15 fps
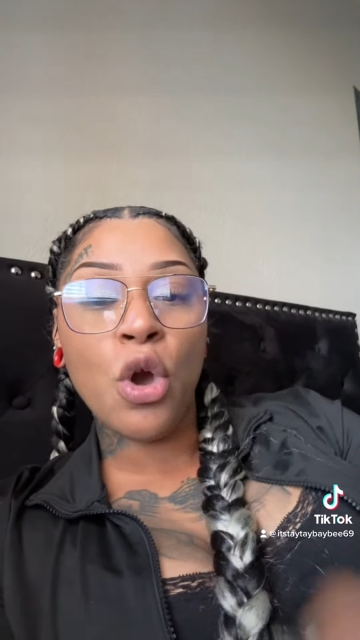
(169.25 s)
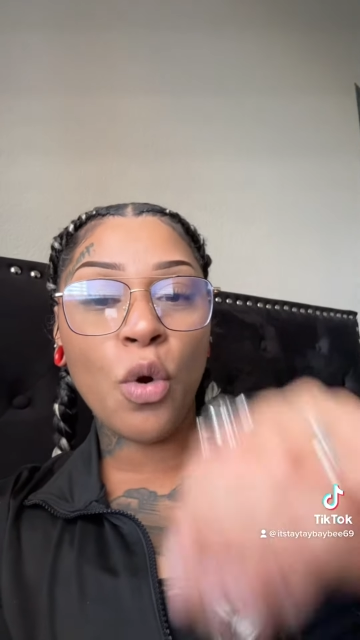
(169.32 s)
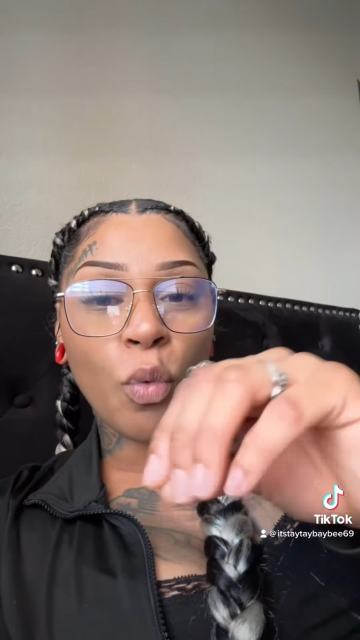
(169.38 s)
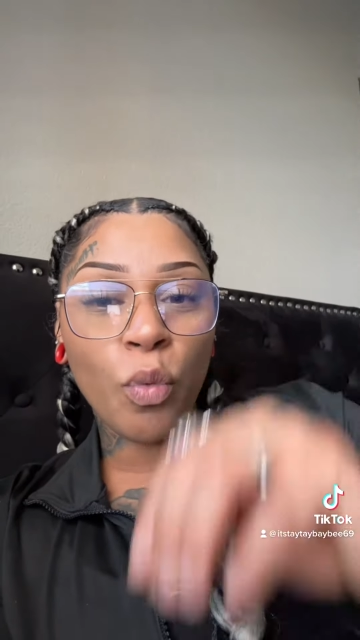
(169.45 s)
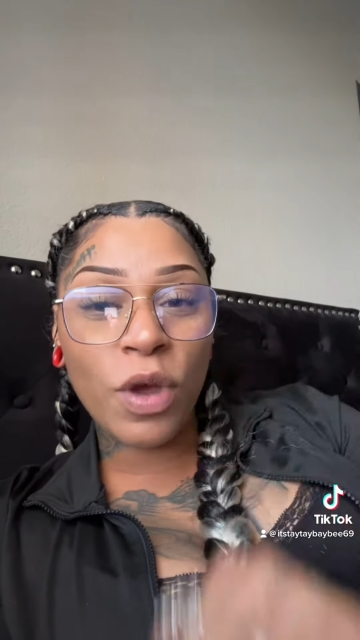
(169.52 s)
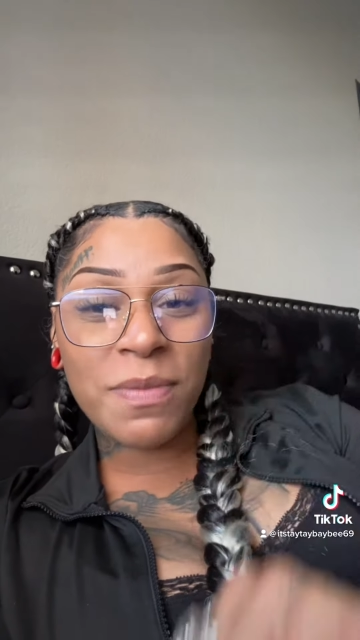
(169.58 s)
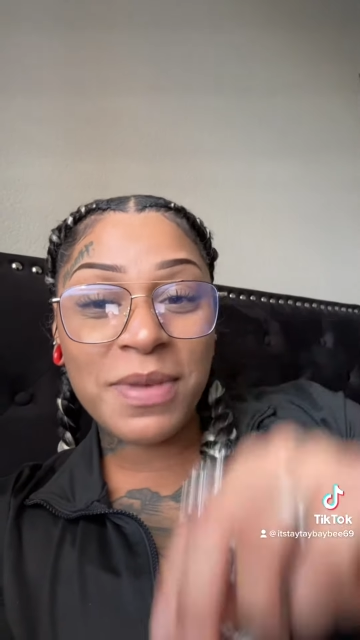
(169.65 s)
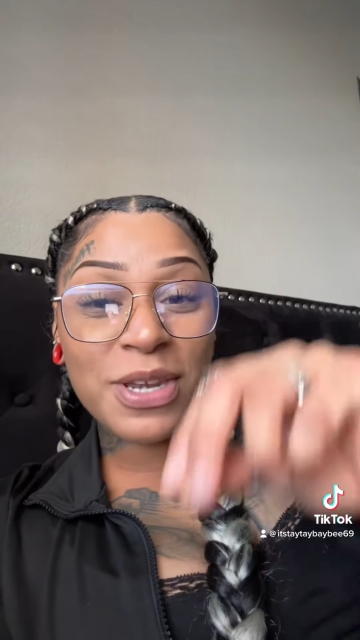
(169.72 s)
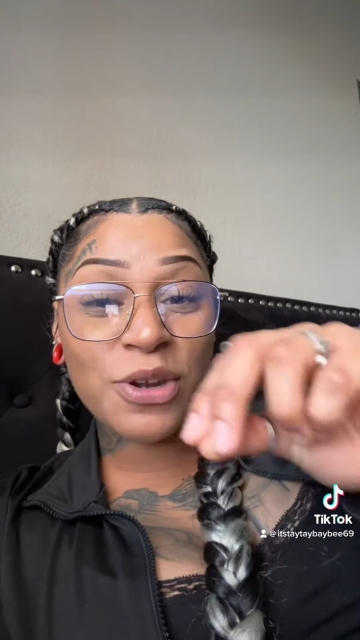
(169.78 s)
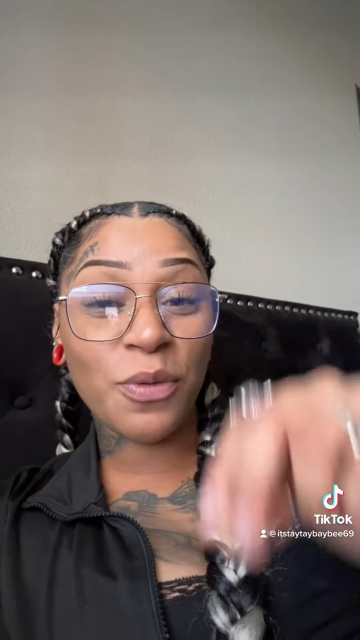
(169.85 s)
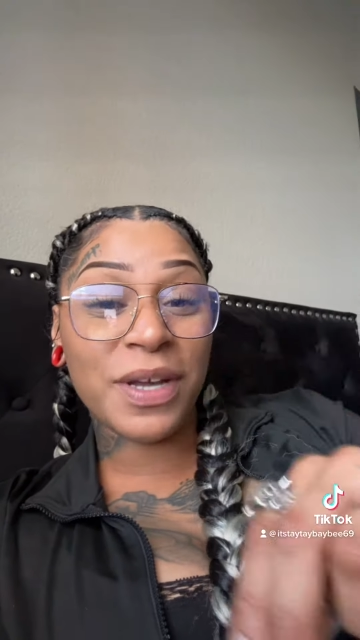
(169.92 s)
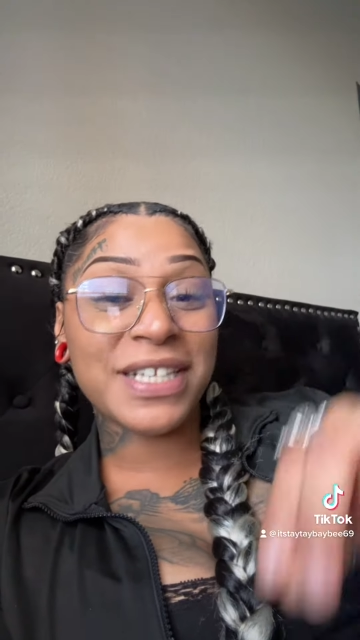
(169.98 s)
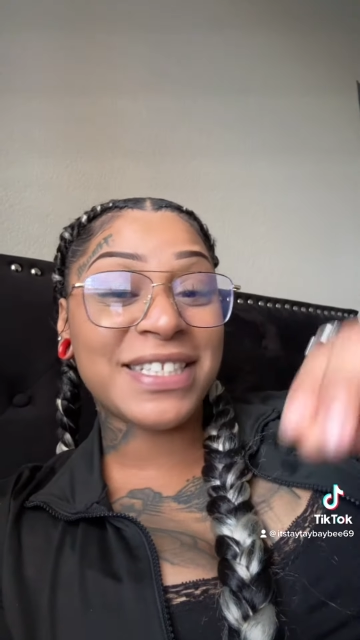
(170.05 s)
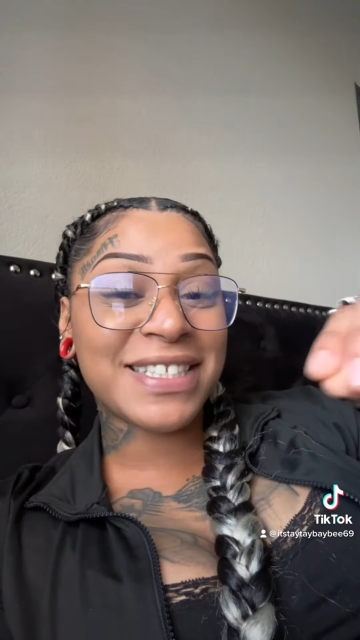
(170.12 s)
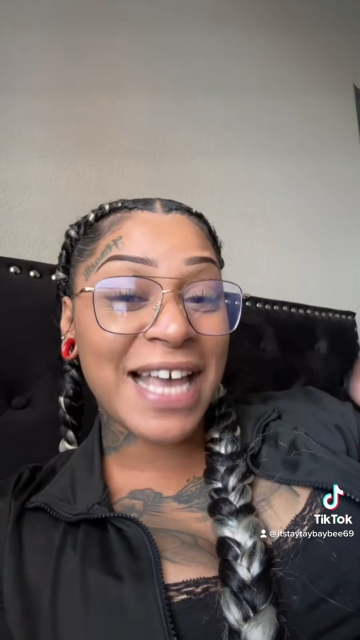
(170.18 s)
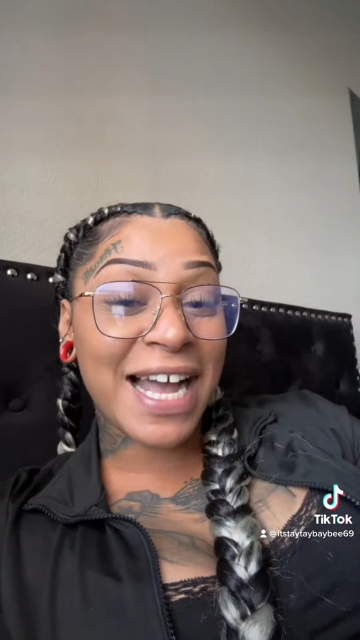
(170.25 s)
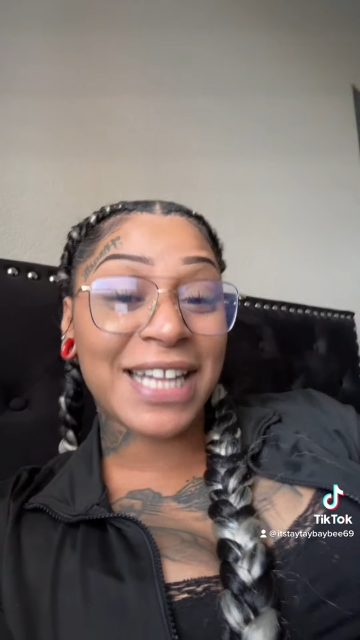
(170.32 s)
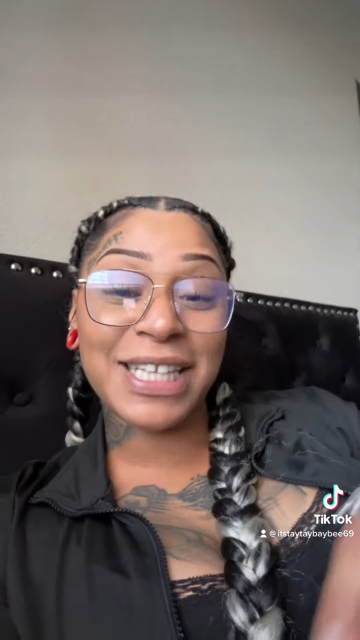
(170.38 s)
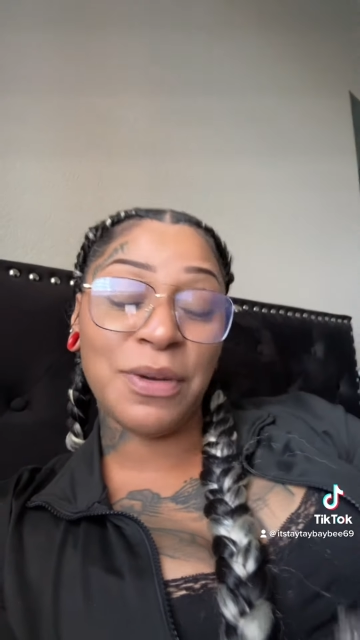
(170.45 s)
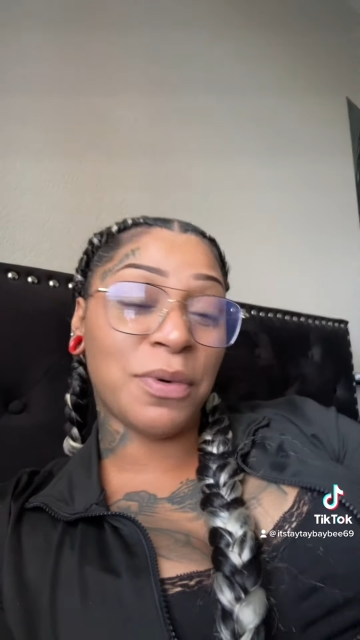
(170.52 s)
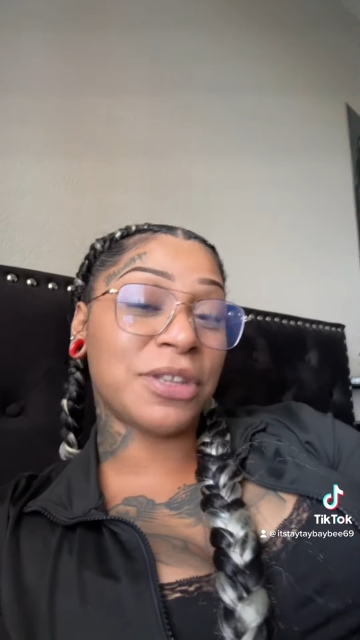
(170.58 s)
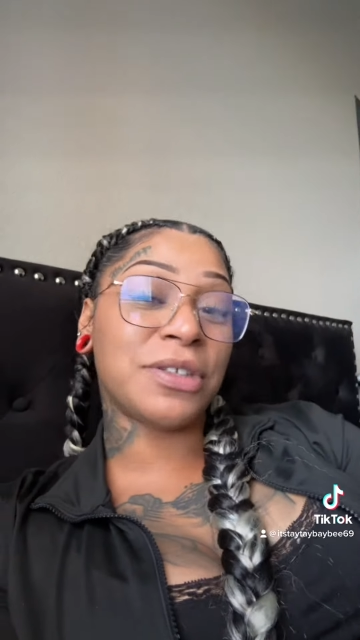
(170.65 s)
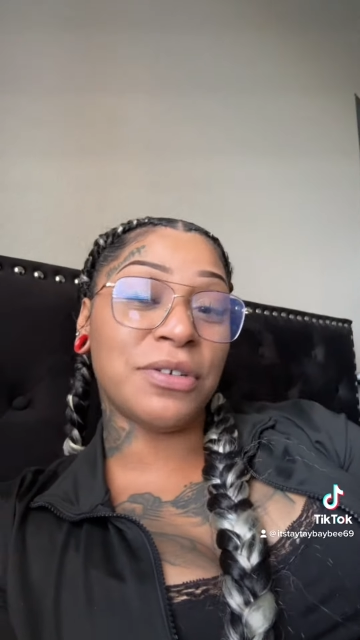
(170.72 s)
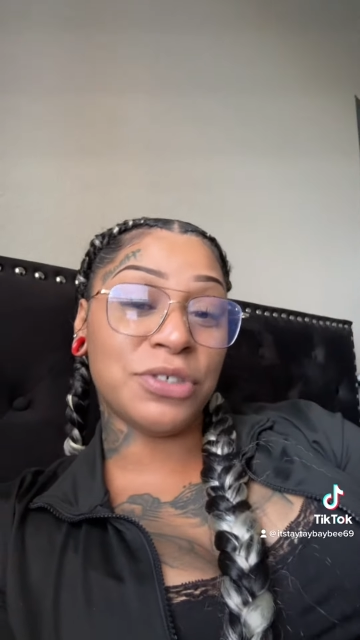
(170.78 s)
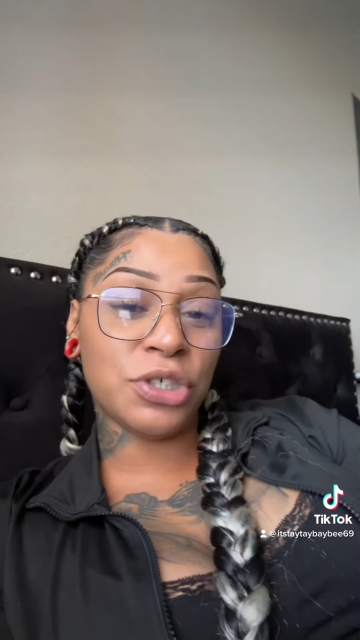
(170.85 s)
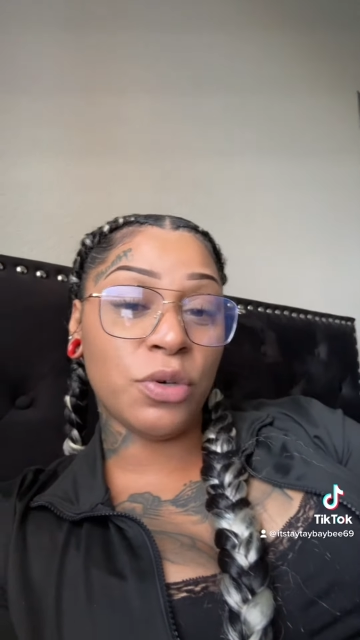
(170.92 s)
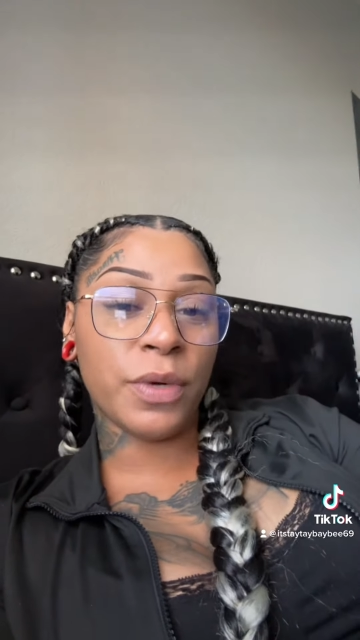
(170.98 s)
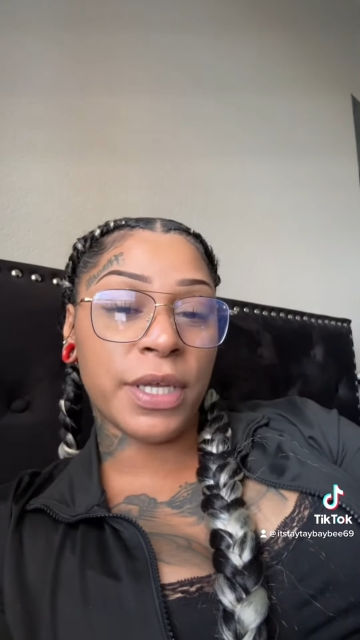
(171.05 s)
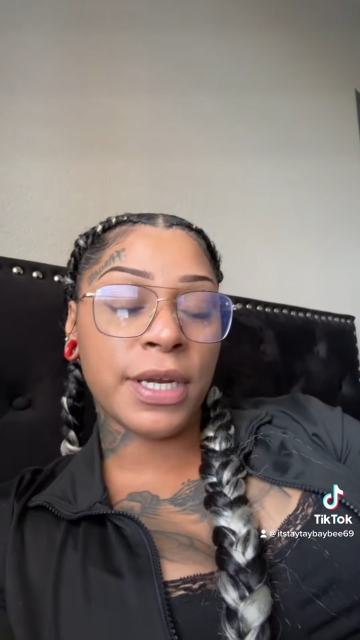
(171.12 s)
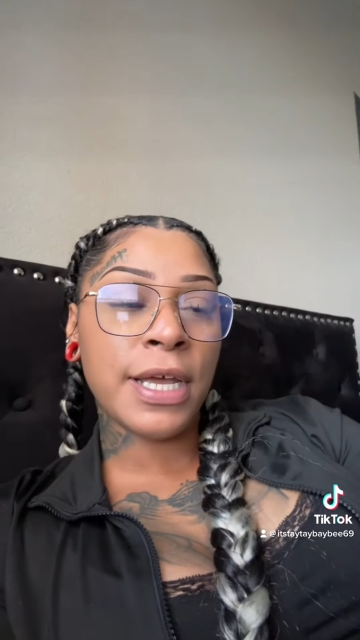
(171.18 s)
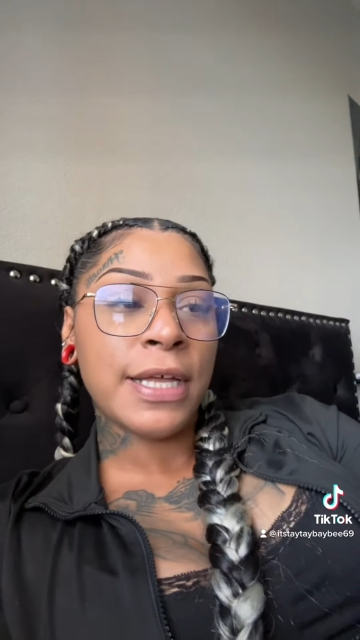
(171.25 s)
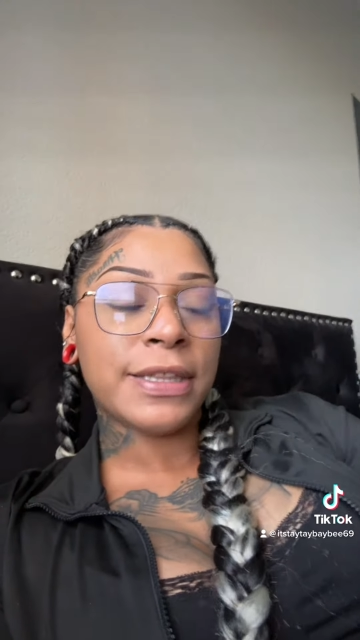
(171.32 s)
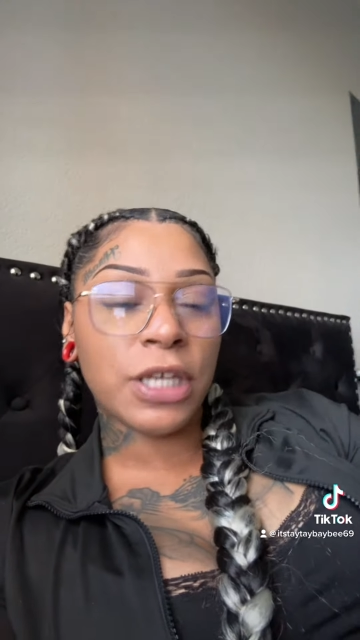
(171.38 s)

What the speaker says: Women know exactly what they're doing.